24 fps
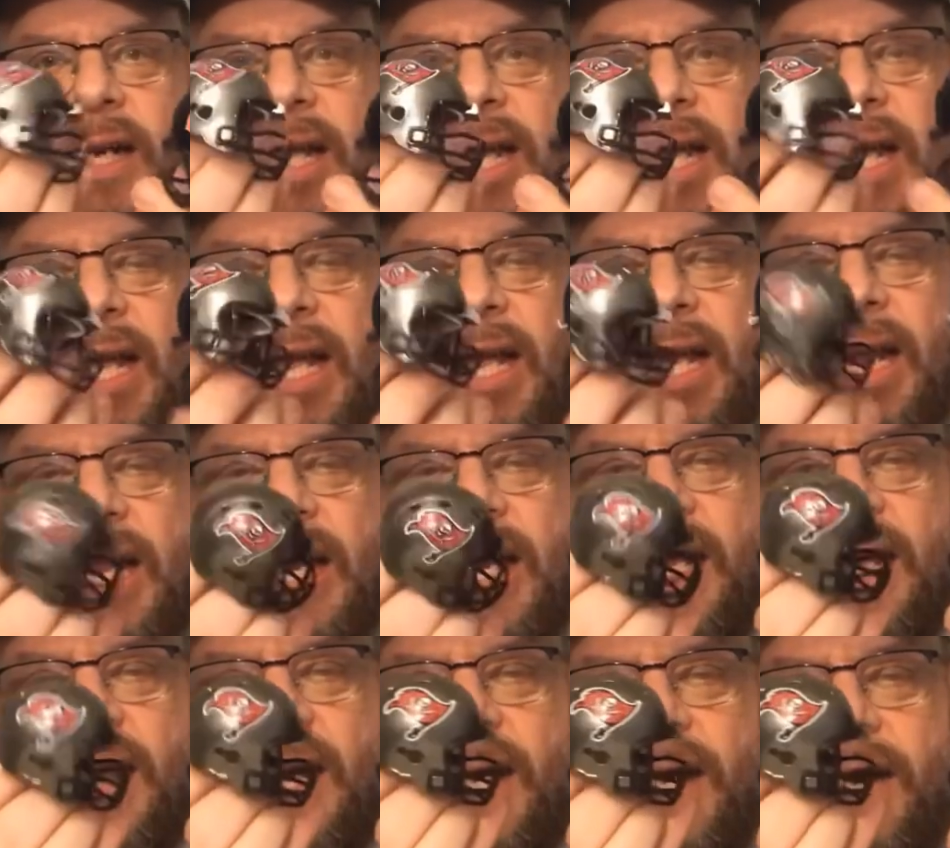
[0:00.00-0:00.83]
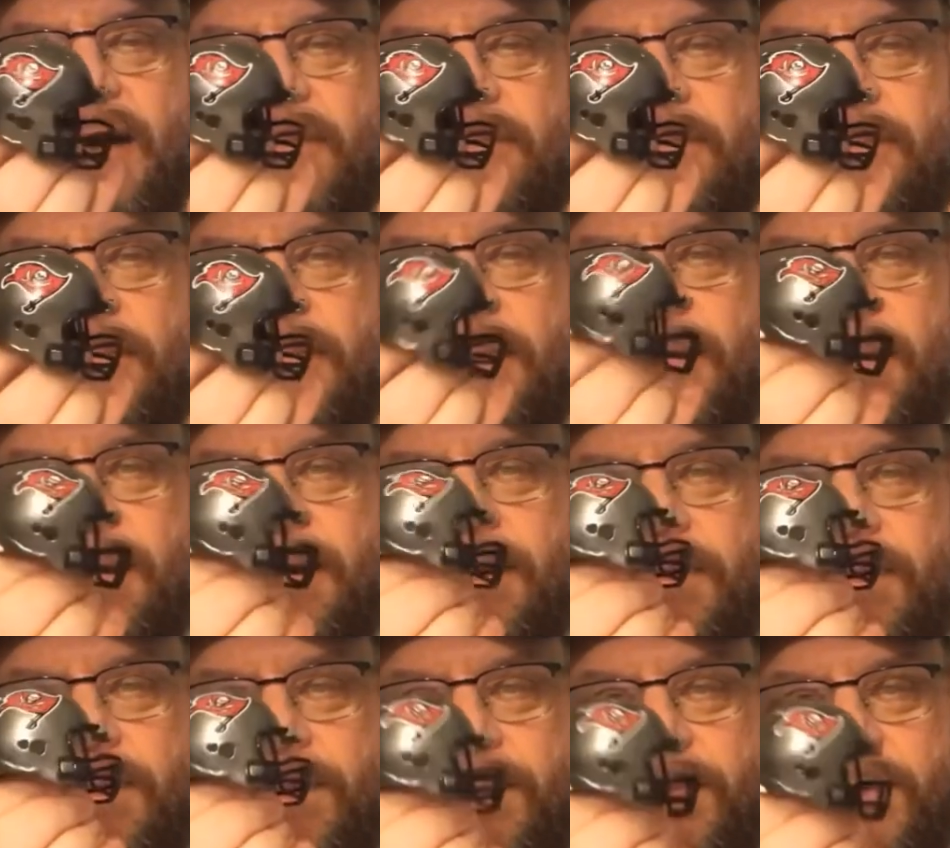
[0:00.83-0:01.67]
And
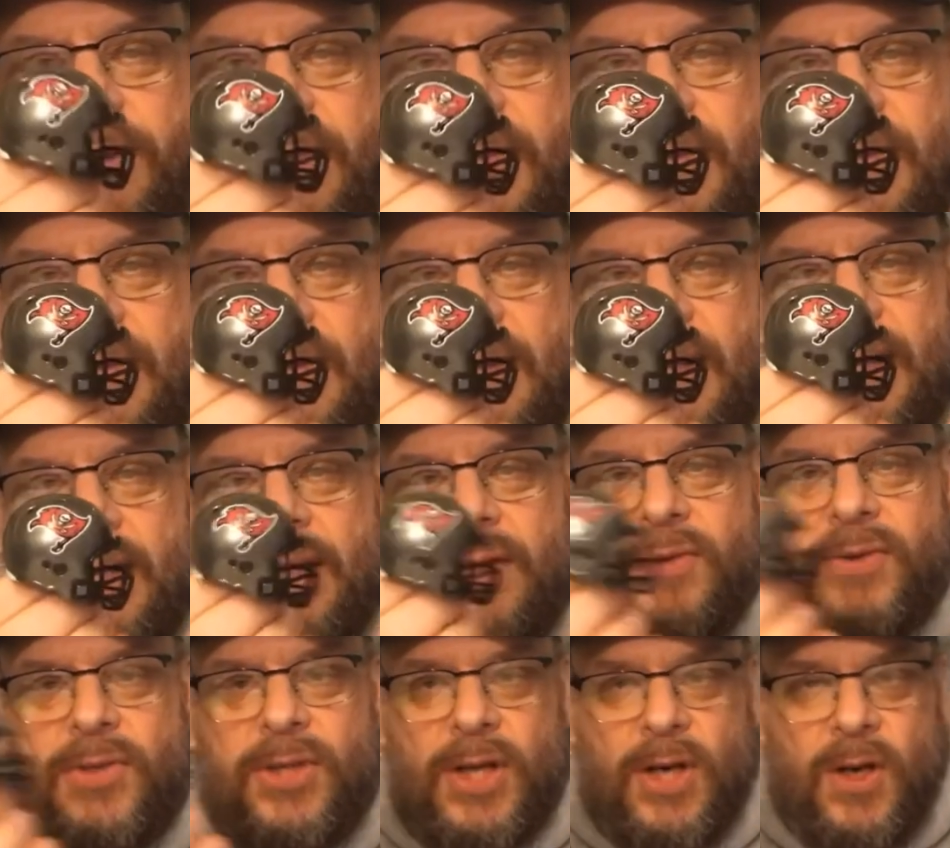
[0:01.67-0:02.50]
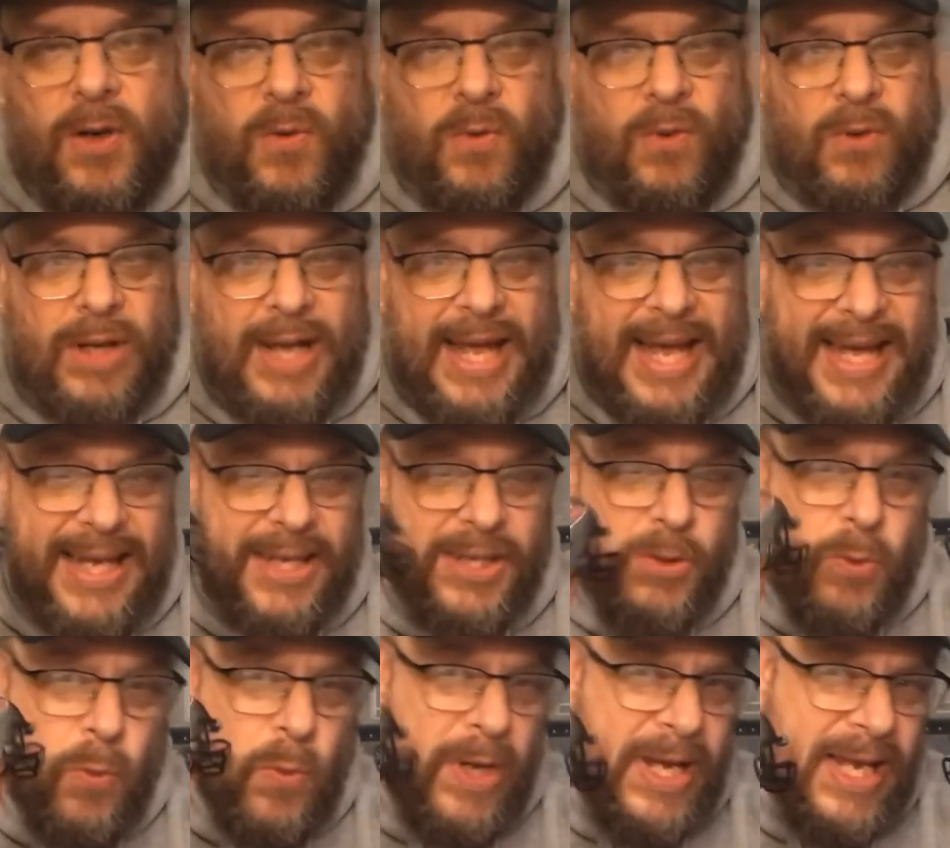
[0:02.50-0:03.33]
so
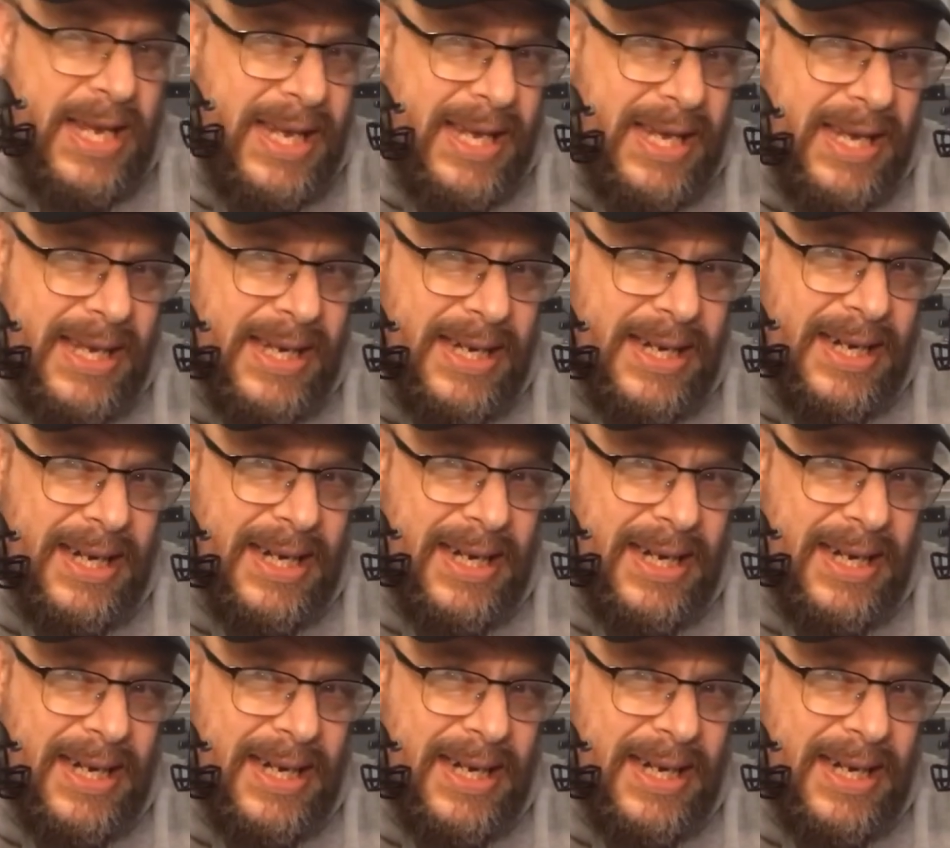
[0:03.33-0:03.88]
last week,